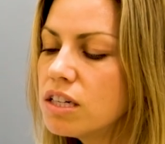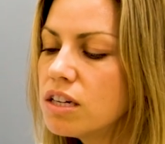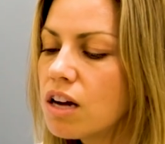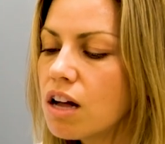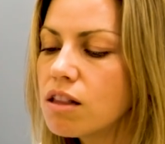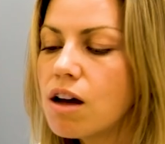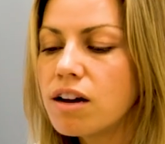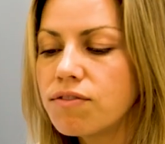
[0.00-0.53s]

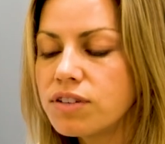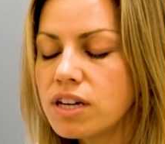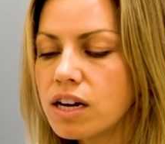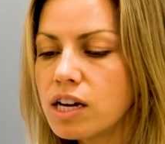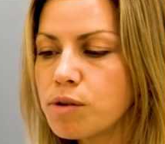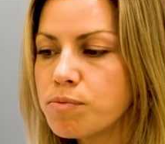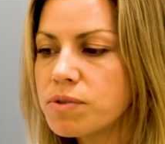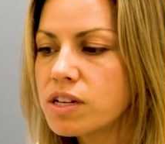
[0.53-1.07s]
A lot of
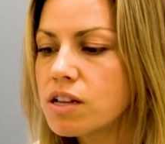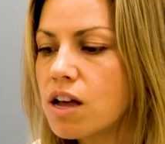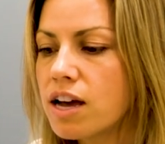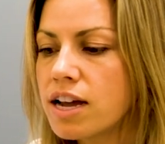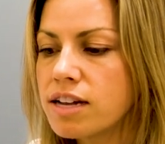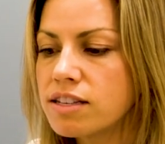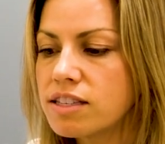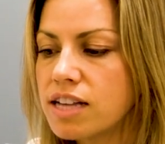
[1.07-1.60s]
times
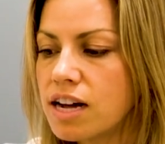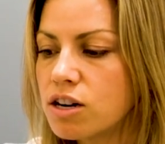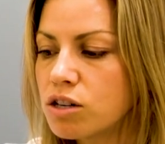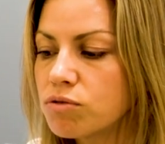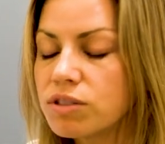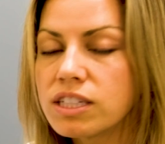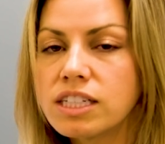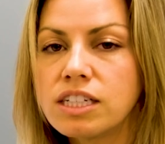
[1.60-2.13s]
clients that are
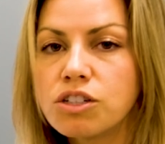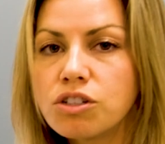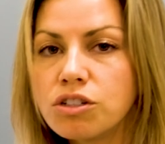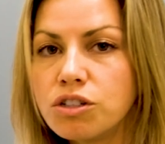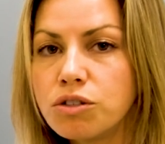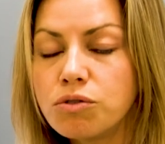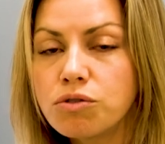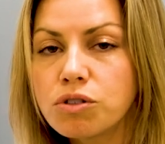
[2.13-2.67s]
really into
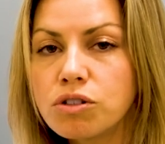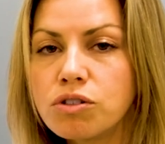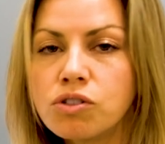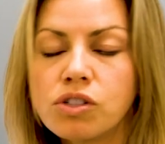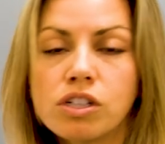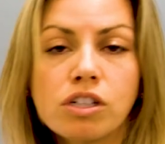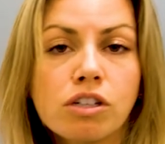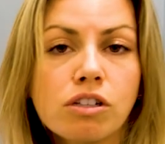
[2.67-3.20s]
neutrals
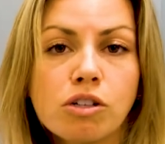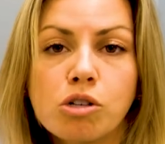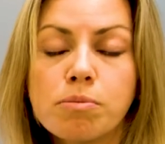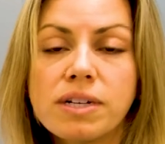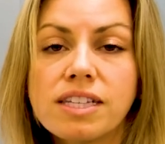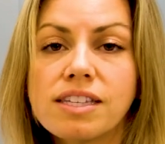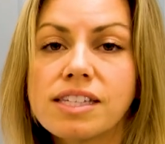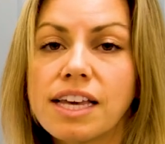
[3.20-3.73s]
are a little
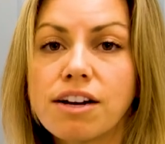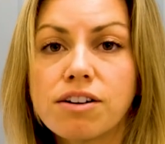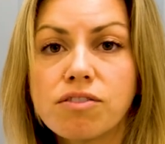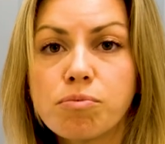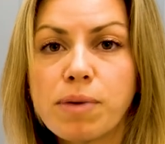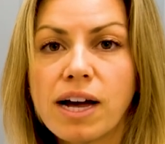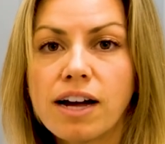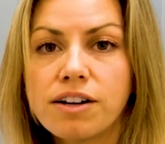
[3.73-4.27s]
bit scared
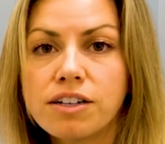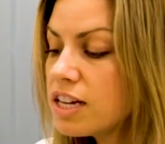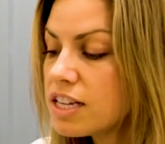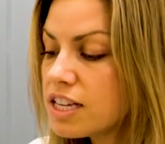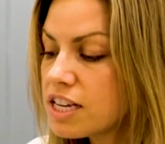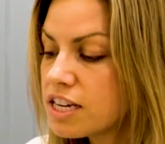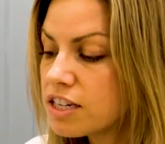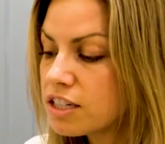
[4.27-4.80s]
of pattern.
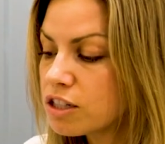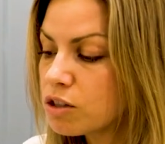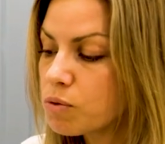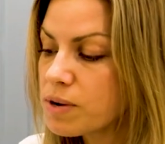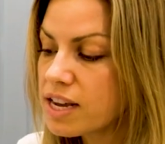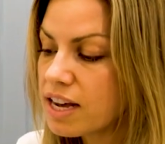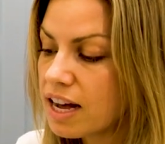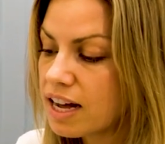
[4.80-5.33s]
Here
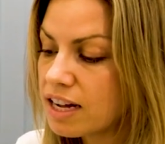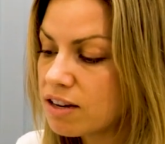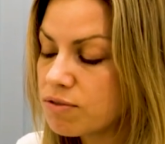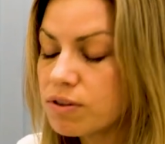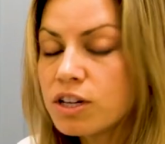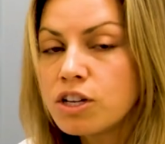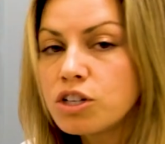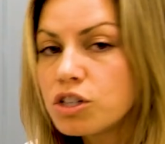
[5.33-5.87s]
we
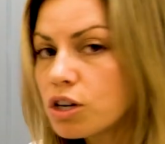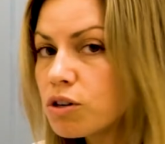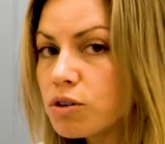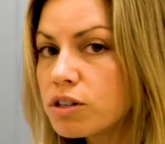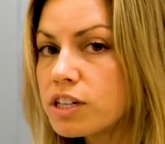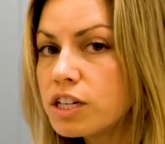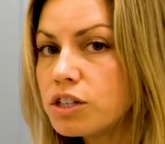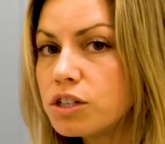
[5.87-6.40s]
have
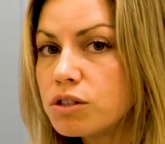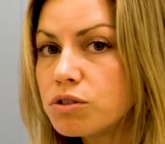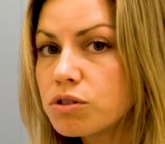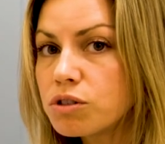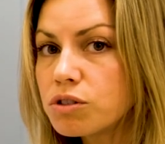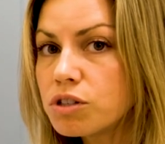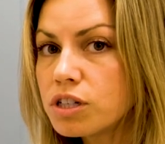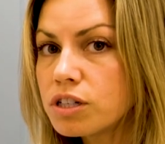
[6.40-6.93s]
totally
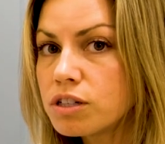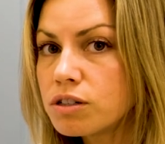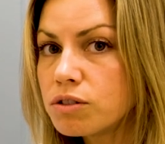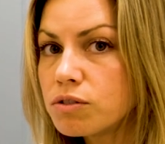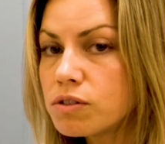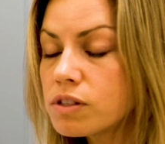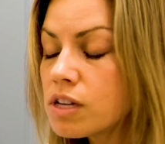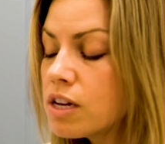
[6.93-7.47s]
neutral
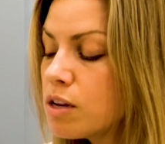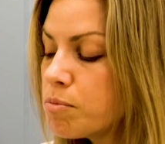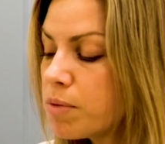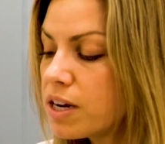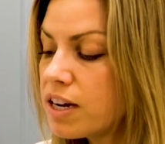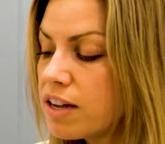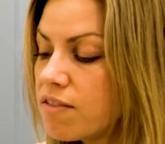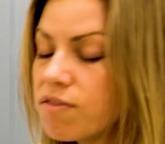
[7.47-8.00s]
tones,
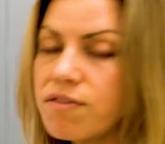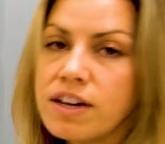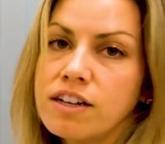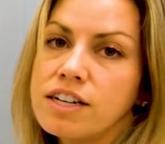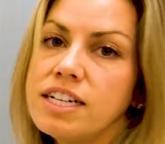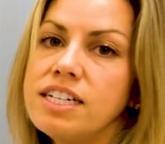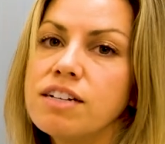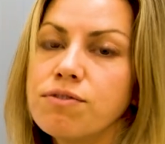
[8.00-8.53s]
but
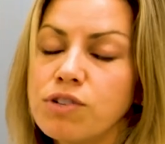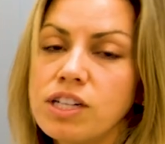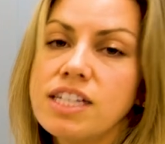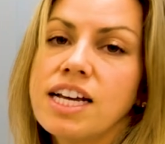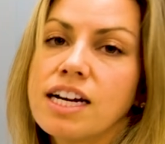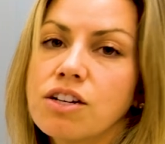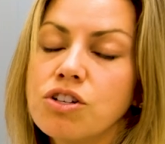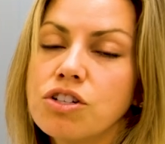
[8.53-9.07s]
very different
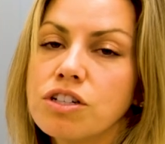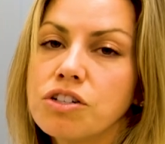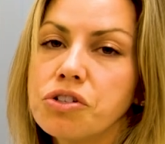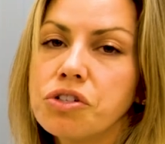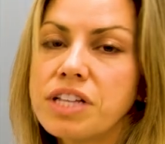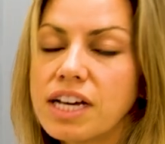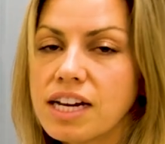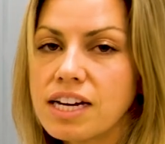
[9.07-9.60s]

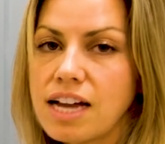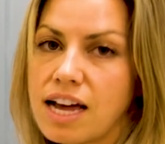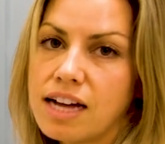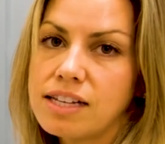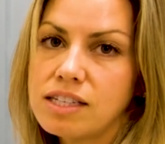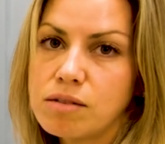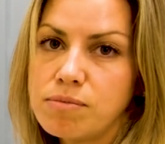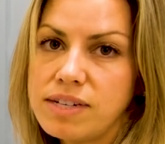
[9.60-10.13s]
textures that can
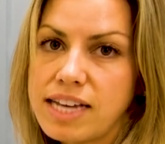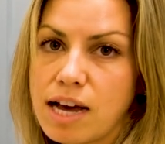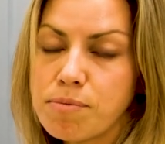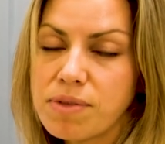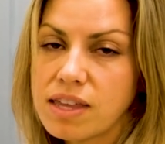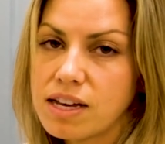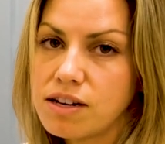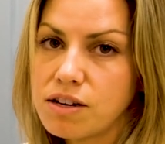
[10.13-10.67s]
add some
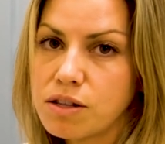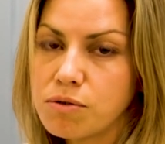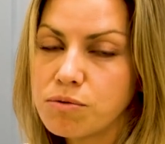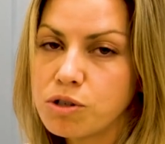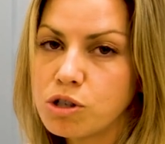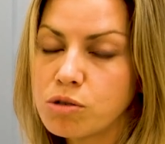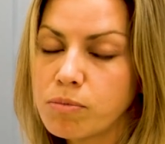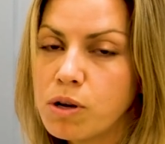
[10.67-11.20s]
depth into the
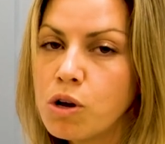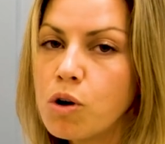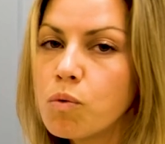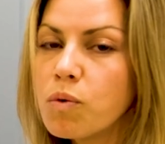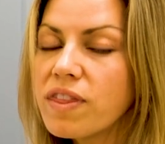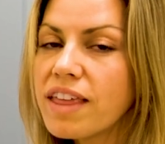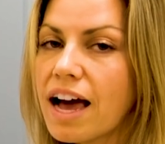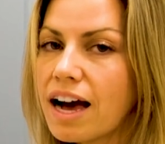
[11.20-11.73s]
room
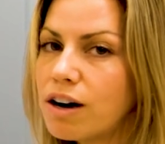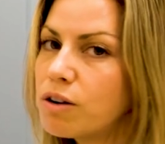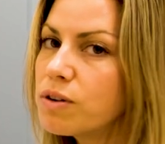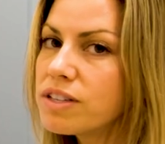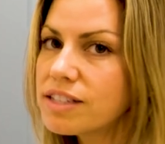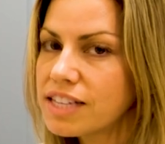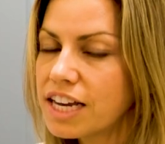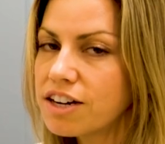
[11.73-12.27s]

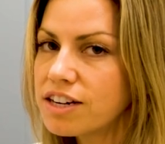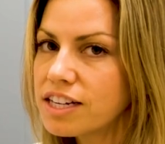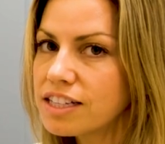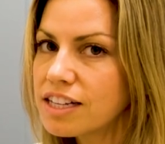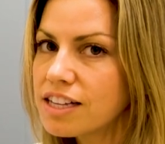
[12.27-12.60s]
without scaring the